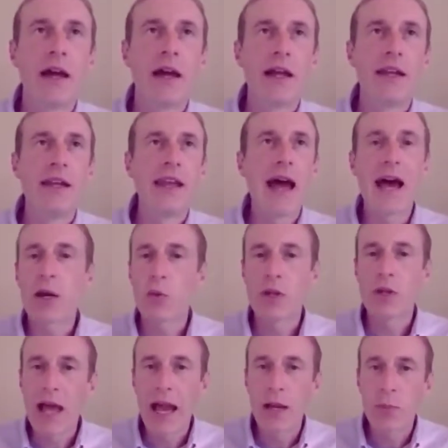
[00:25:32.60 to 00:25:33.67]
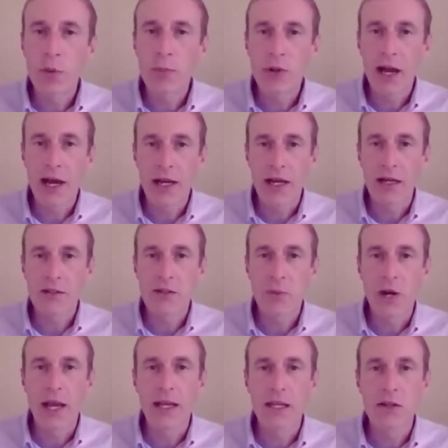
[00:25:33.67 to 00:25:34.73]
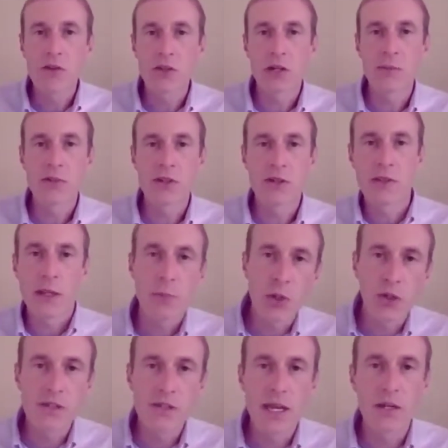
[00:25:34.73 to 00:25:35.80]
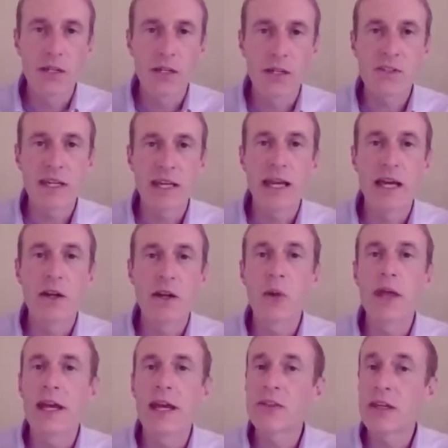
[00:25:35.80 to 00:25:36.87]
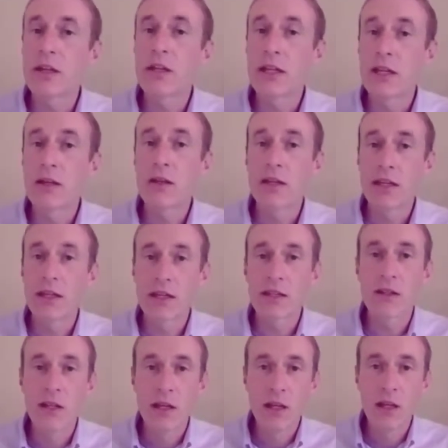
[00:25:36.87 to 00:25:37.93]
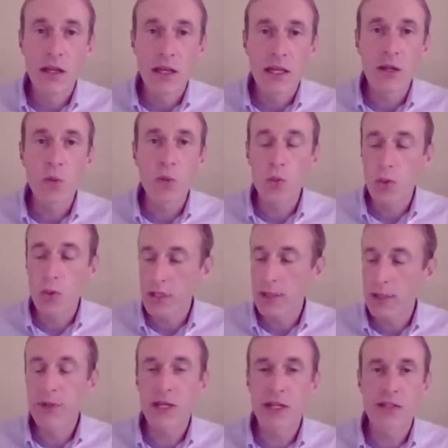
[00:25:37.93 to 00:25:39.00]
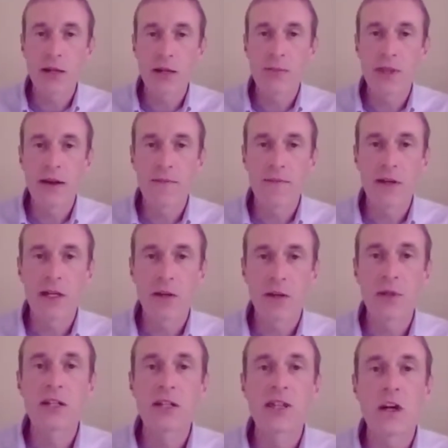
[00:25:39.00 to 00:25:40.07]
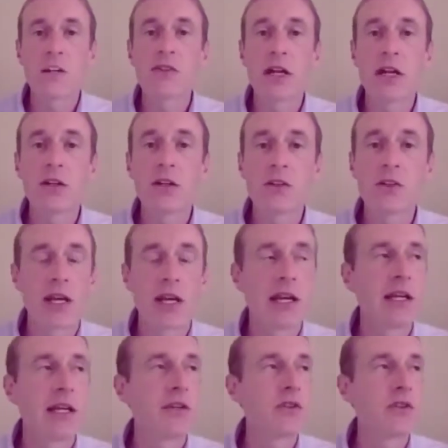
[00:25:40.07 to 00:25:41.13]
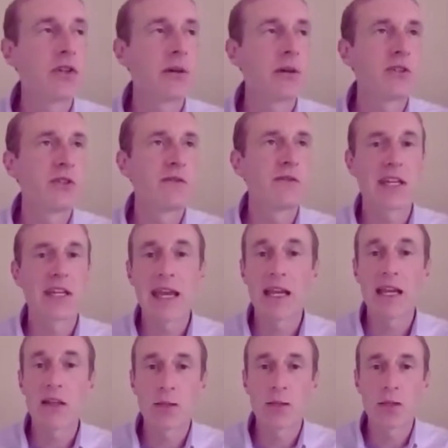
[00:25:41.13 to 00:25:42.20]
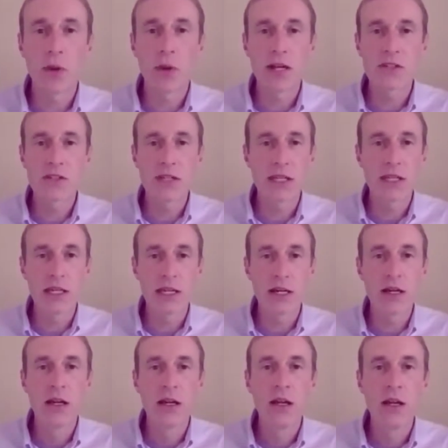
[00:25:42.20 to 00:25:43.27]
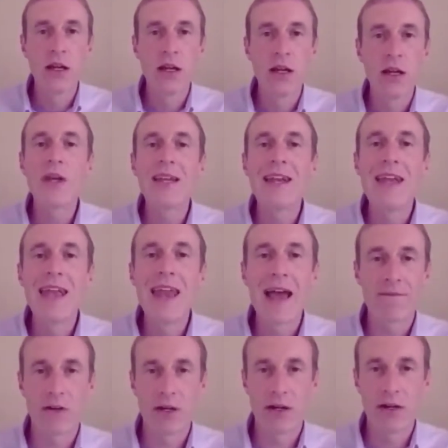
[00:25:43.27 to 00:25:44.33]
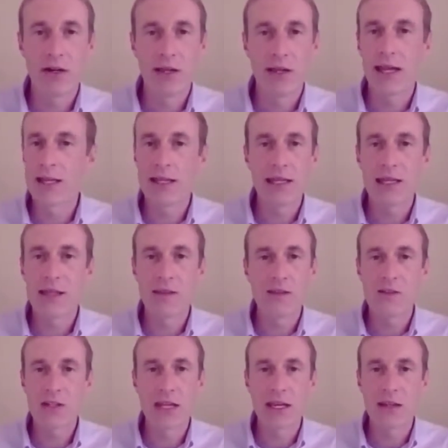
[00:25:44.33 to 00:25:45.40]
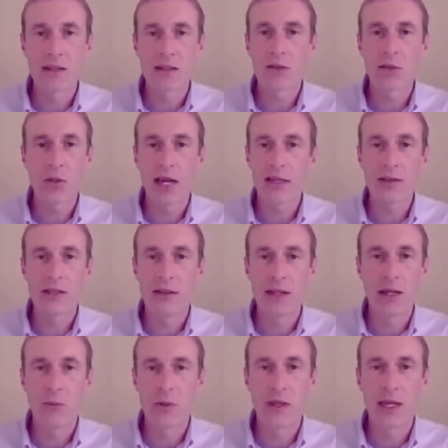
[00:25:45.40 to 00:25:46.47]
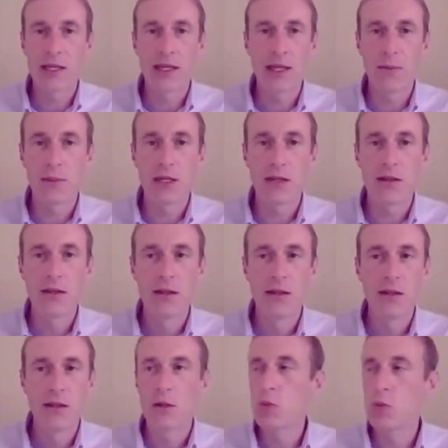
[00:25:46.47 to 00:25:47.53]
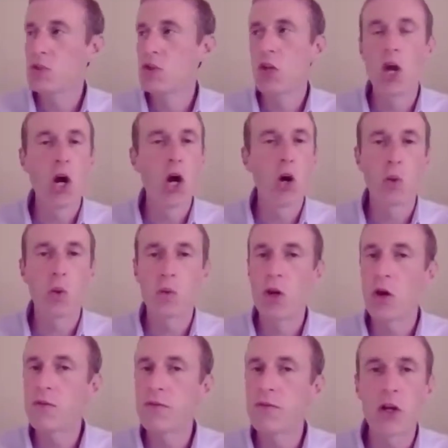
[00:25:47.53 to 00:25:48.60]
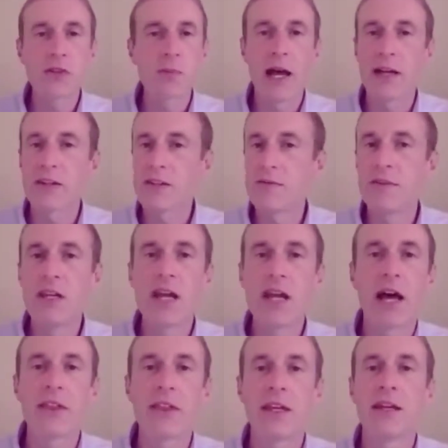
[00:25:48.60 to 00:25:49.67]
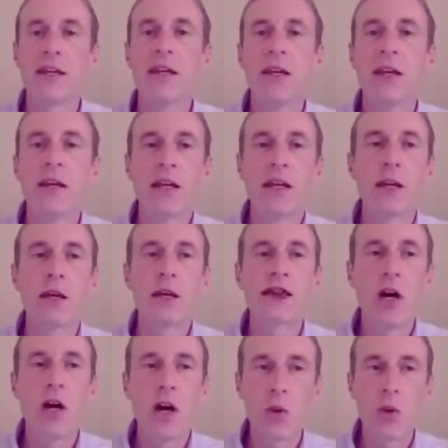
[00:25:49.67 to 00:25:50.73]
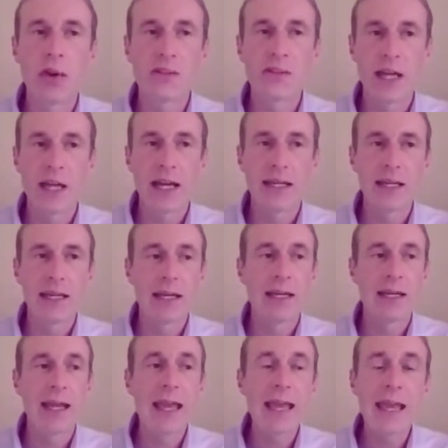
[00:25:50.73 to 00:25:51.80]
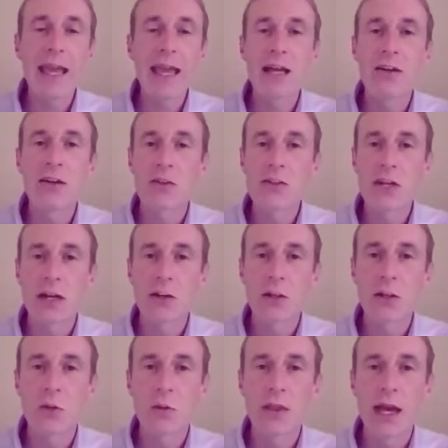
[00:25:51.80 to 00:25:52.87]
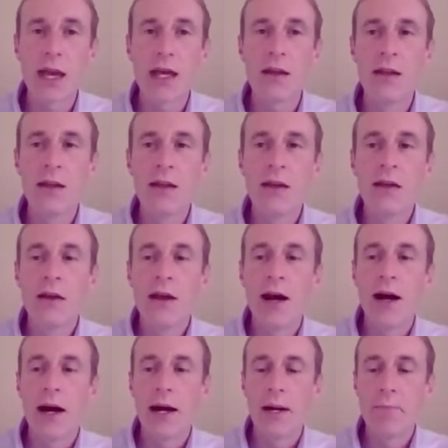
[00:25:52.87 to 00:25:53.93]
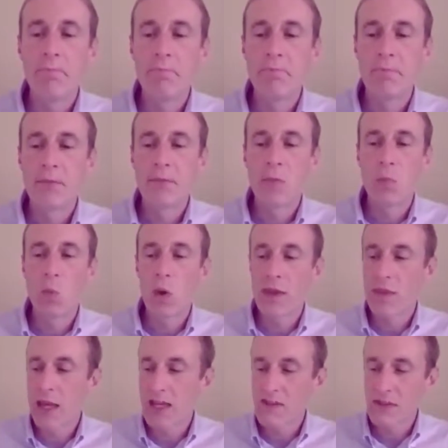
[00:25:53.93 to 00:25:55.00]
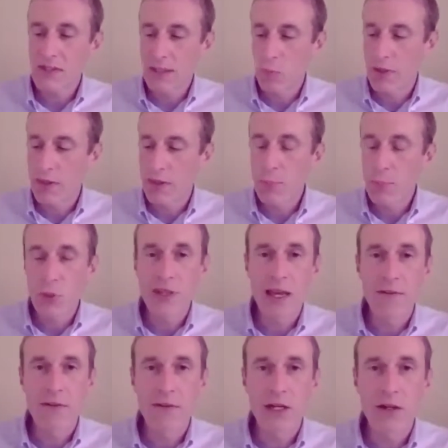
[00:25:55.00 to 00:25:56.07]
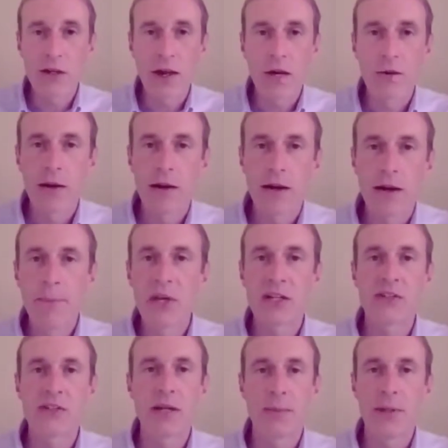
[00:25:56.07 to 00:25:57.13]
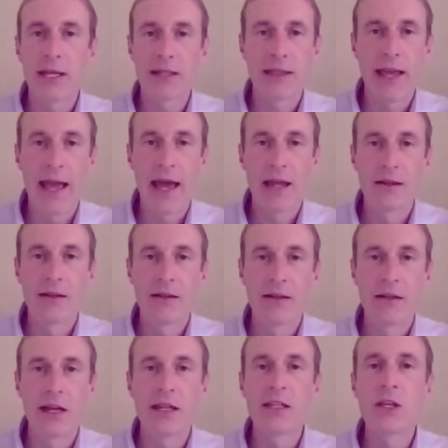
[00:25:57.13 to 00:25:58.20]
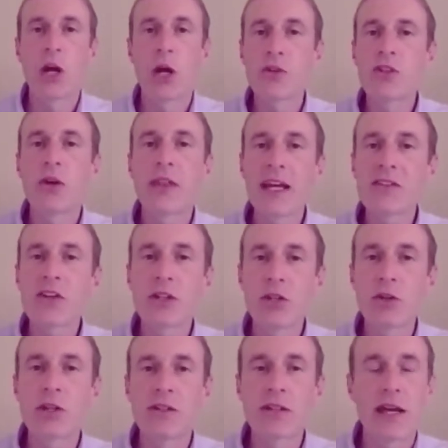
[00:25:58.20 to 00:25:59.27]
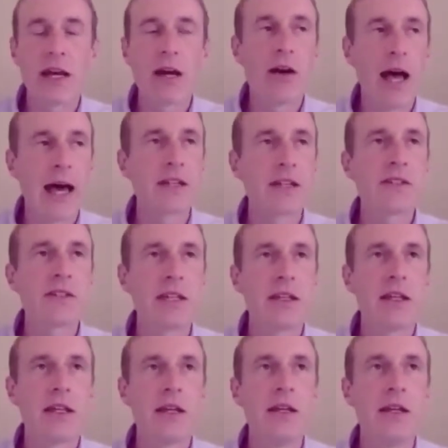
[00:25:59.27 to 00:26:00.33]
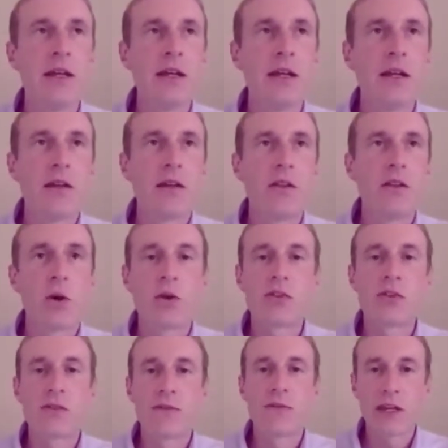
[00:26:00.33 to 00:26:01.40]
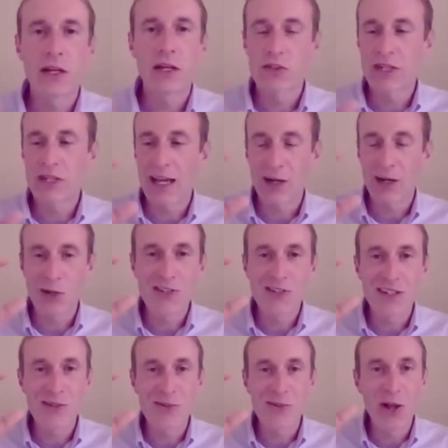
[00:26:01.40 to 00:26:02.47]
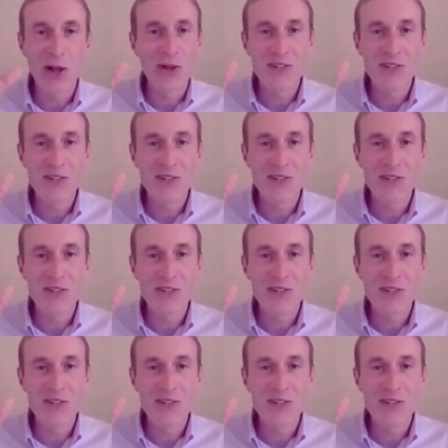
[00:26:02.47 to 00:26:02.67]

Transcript: not a reliable product, right? In terms of they put it down in a scan. No, that thing it really picked up that finger, because I'll tell you, Jay, in terms of scanning through the rest of the year, we never had a kid that scanned incorrectly then when they came in. There was no false positive, nothing. It was always that kid. And I'll tell you that when they put that finger down, picks it up like that. And so that's how you can tell, honestly, that those finger scanners, as small